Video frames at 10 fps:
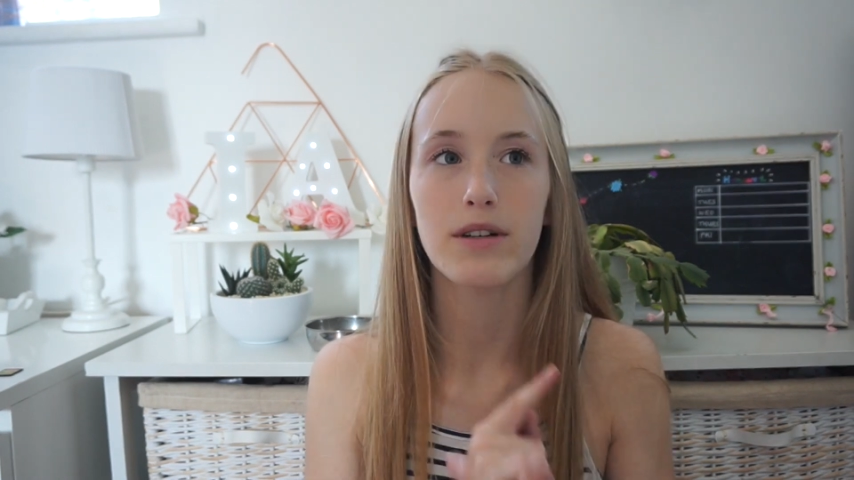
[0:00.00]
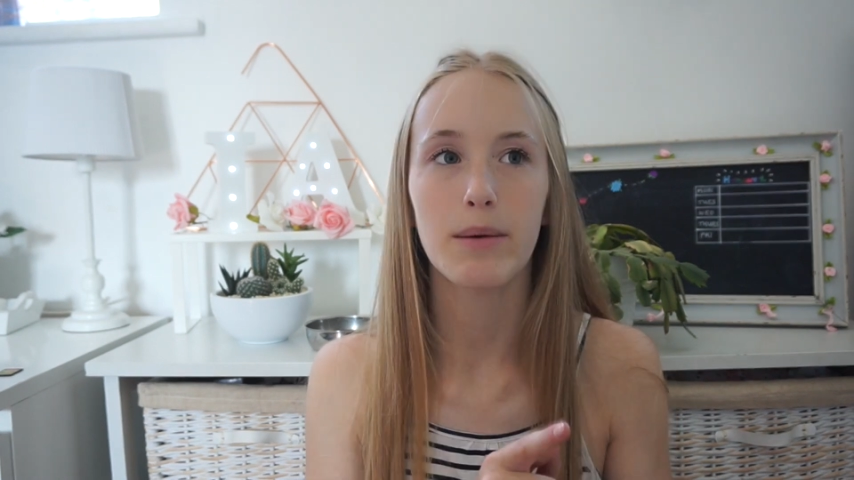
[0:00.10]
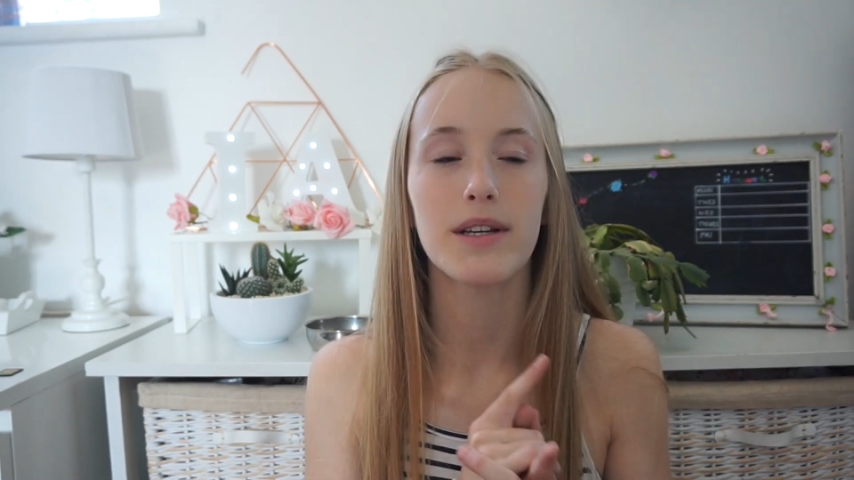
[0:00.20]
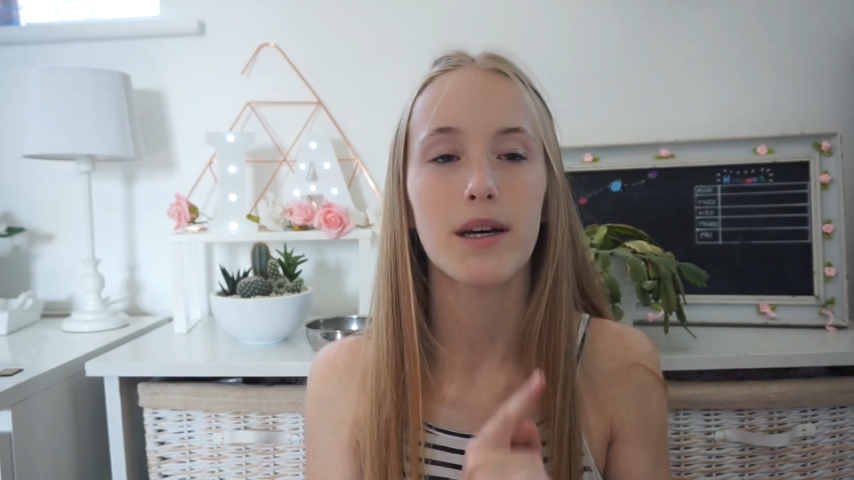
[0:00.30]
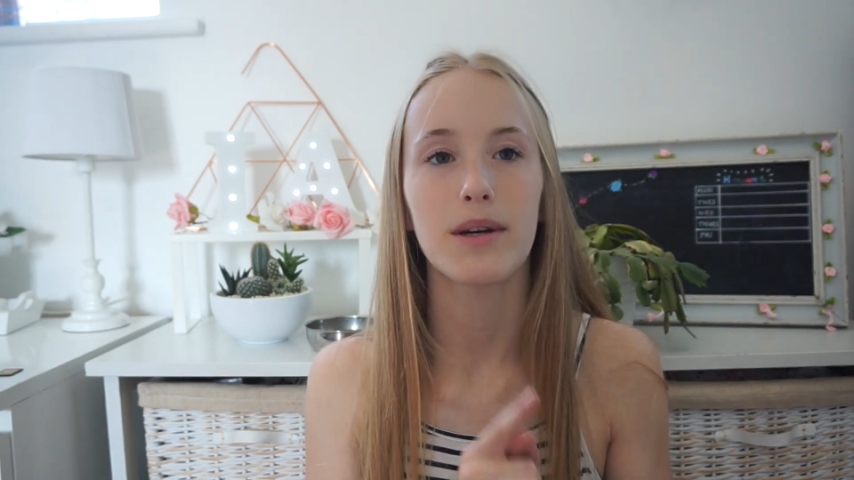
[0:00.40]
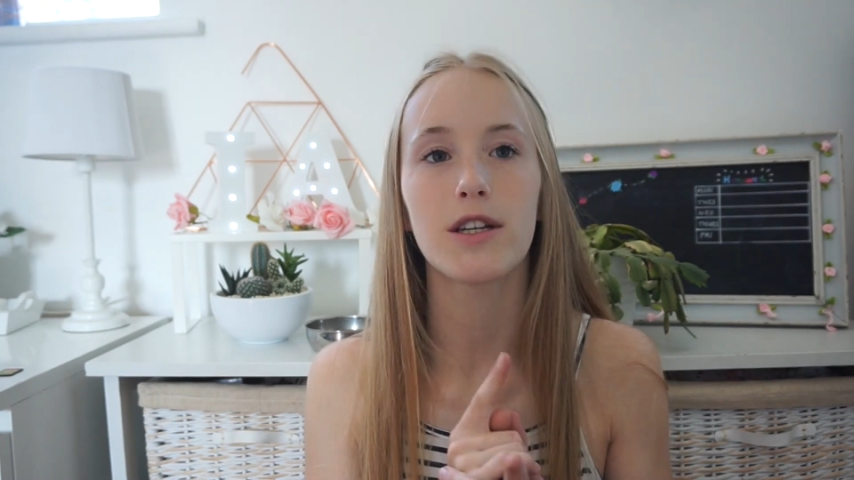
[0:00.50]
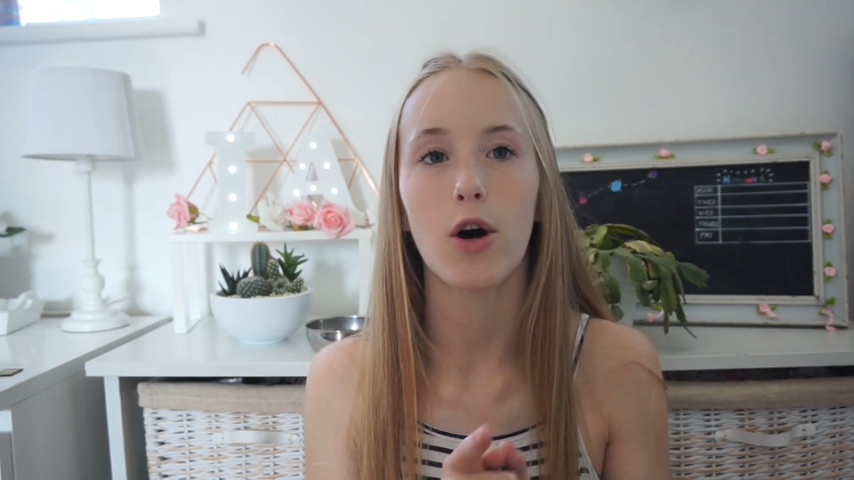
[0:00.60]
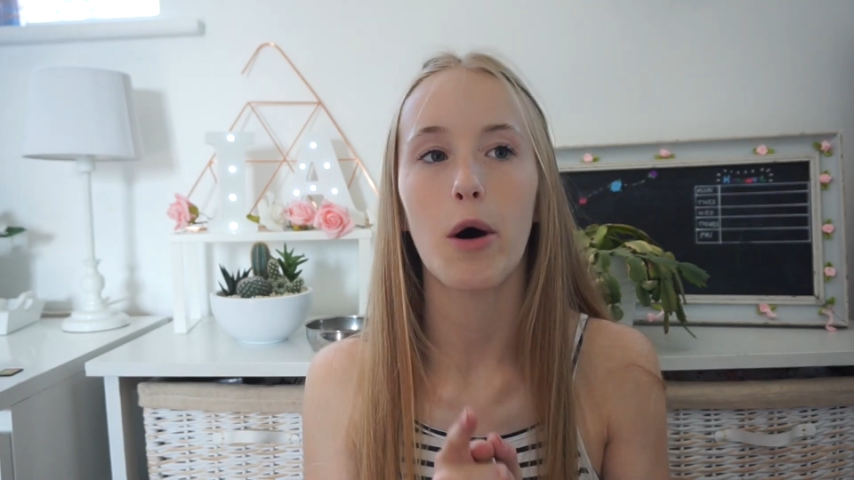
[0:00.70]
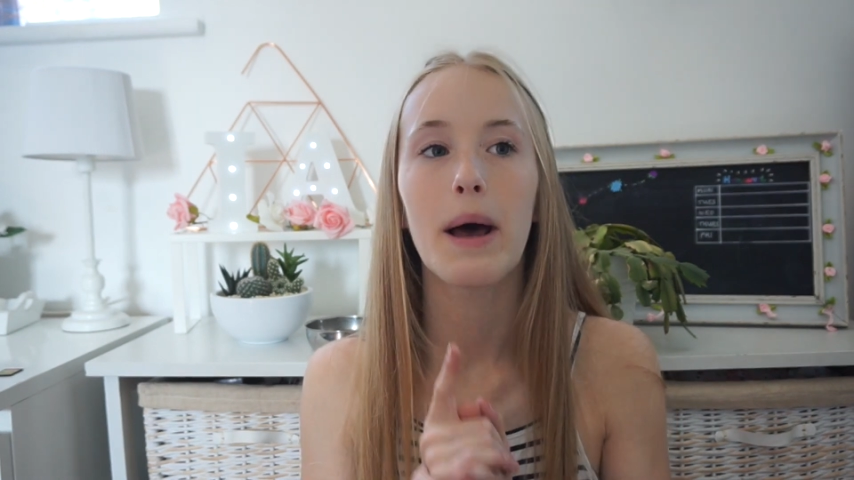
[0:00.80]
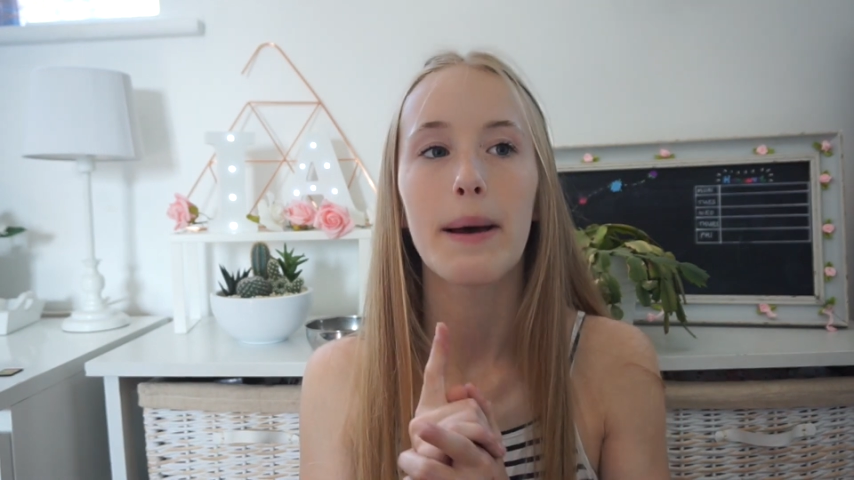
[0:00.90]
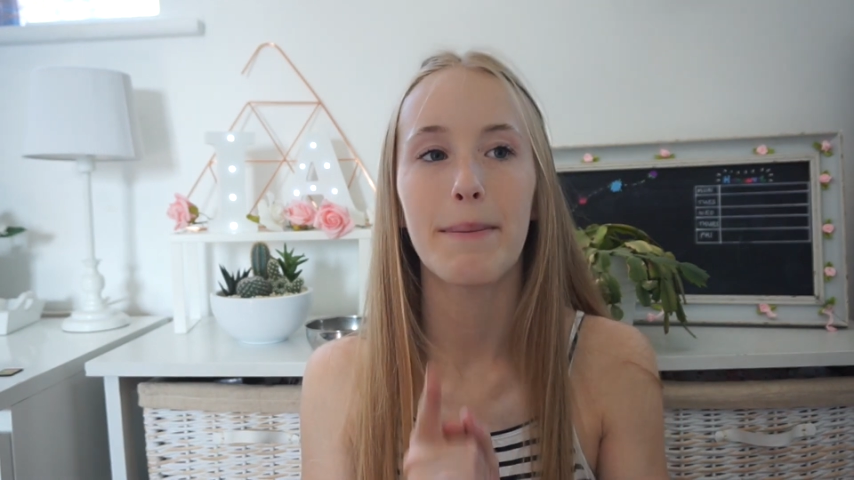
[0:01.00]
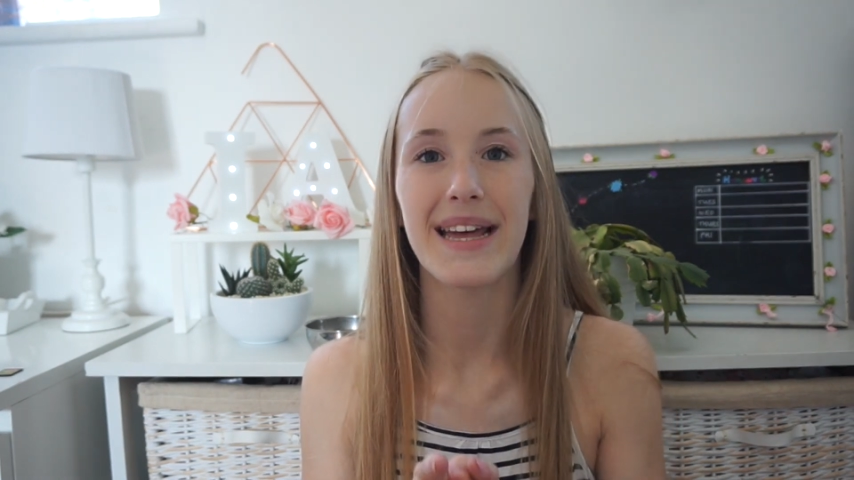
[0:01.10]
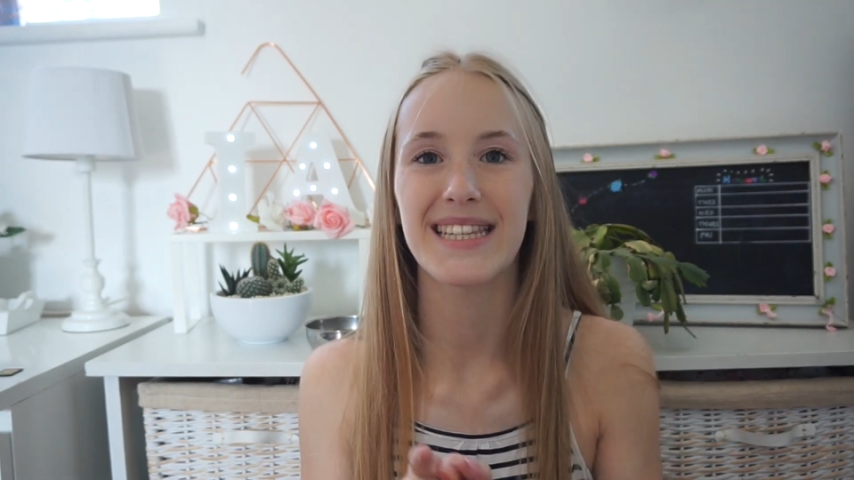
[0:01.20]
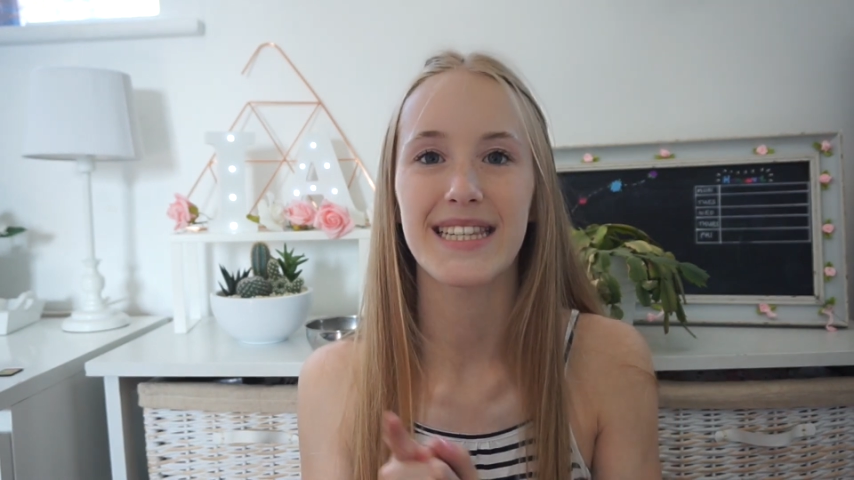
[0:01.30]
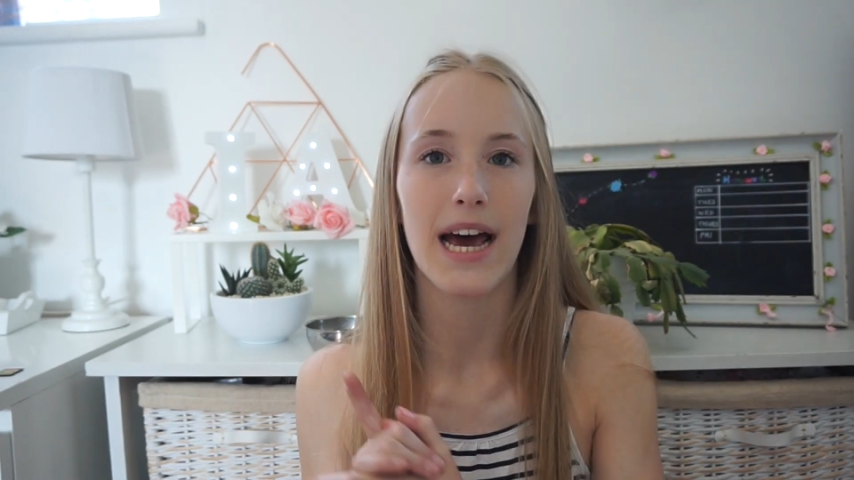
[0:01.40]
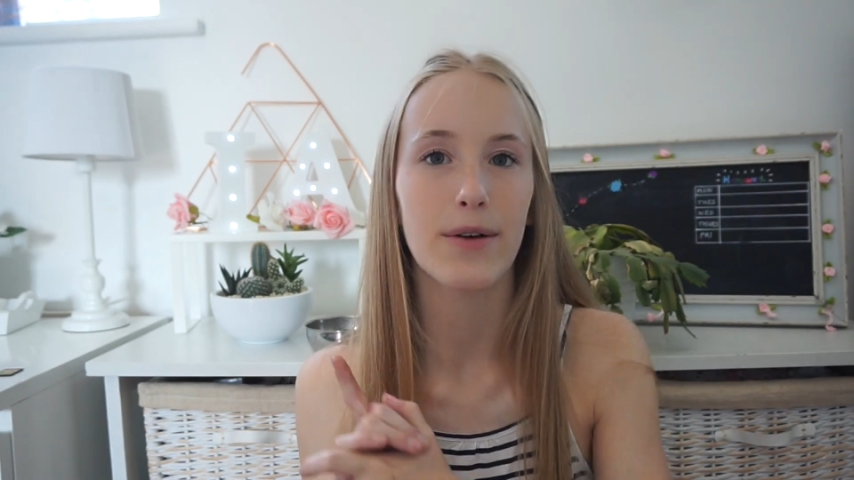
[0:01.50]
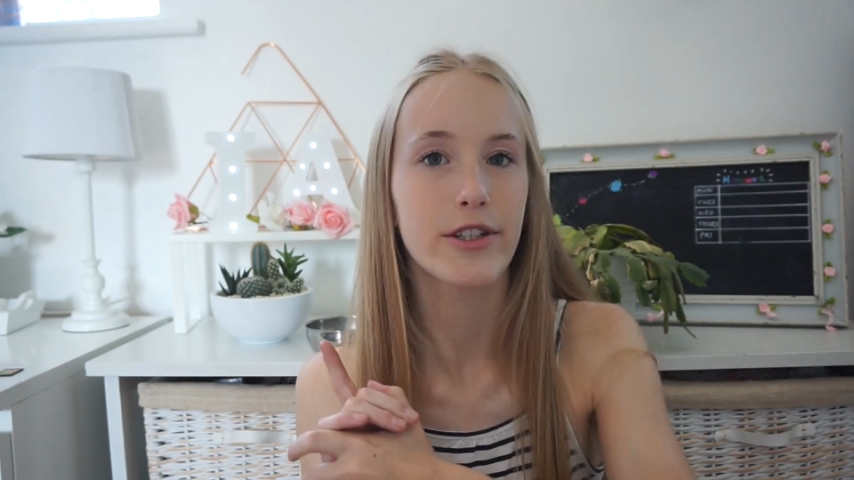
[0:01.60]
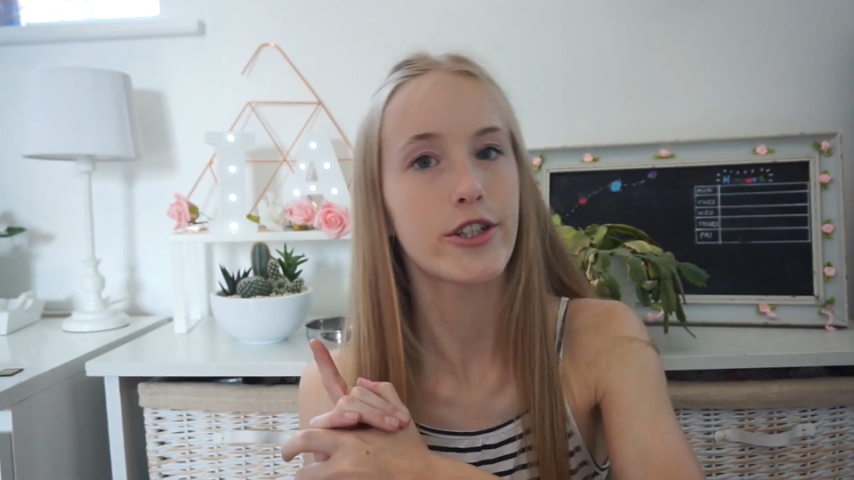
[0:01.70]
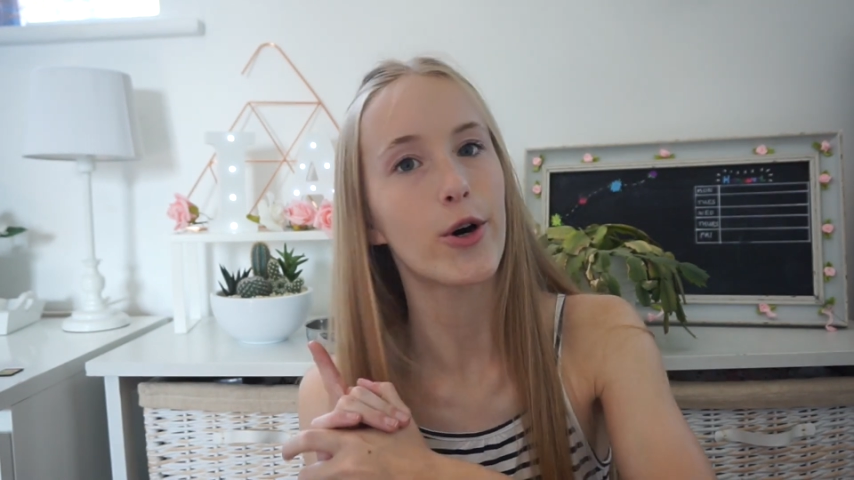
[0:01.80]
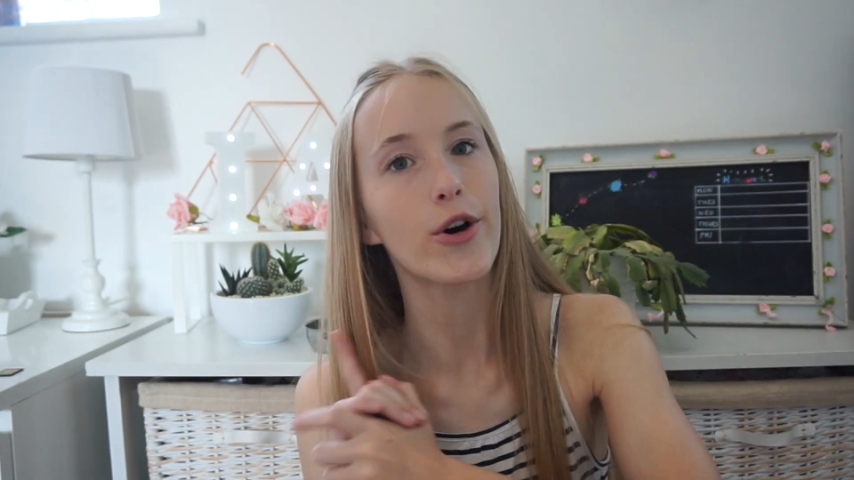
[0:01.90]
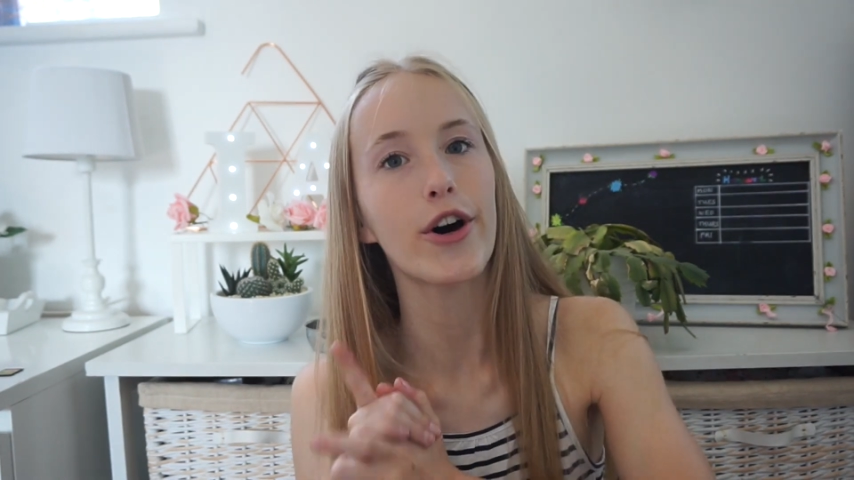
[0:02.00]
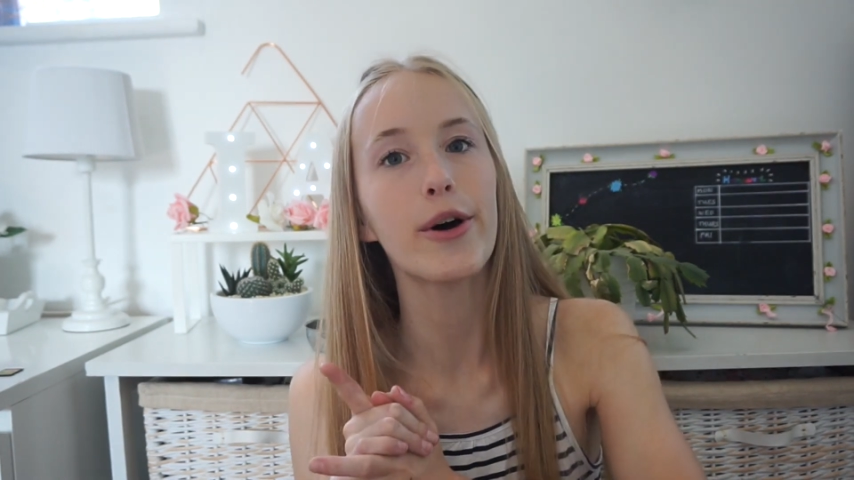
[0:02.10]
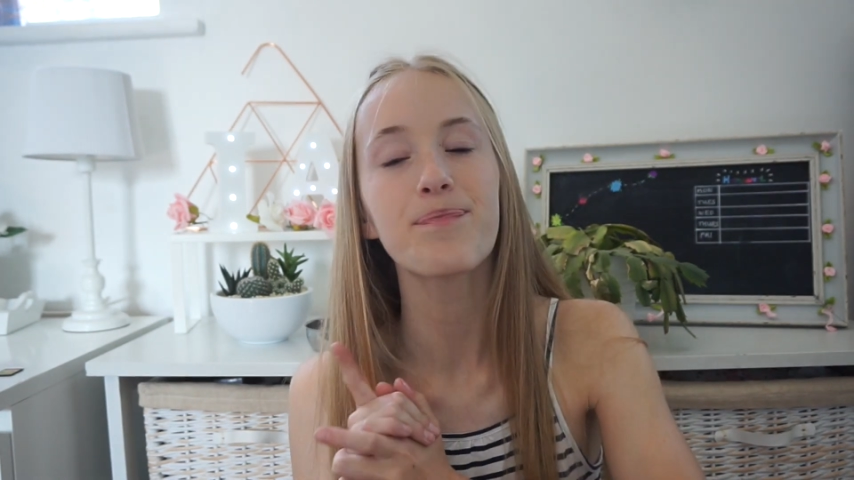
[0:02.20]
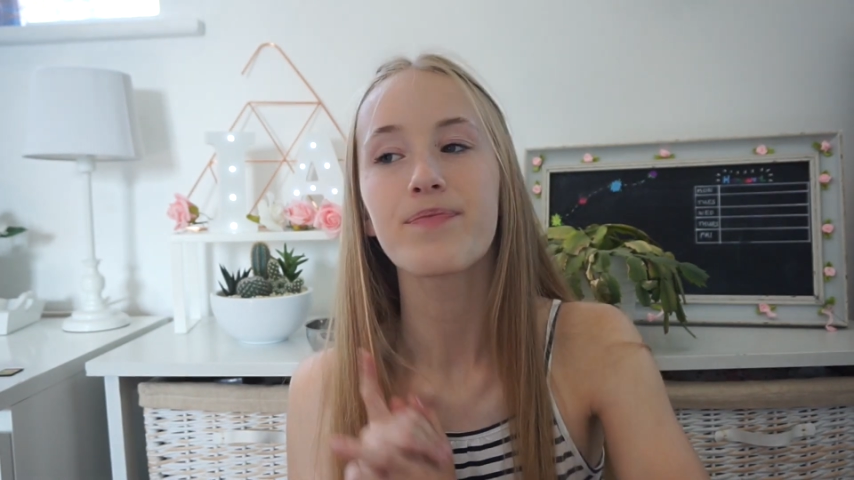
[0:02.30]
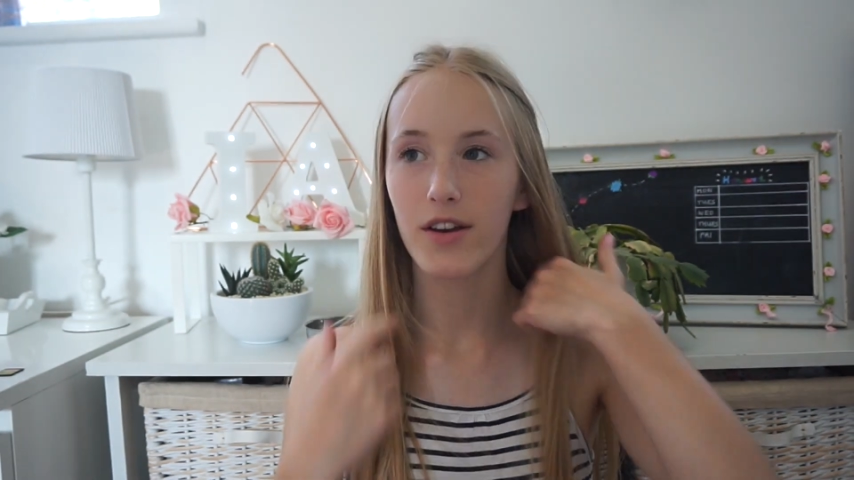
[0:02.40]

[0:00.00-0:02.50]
www.bensound.com.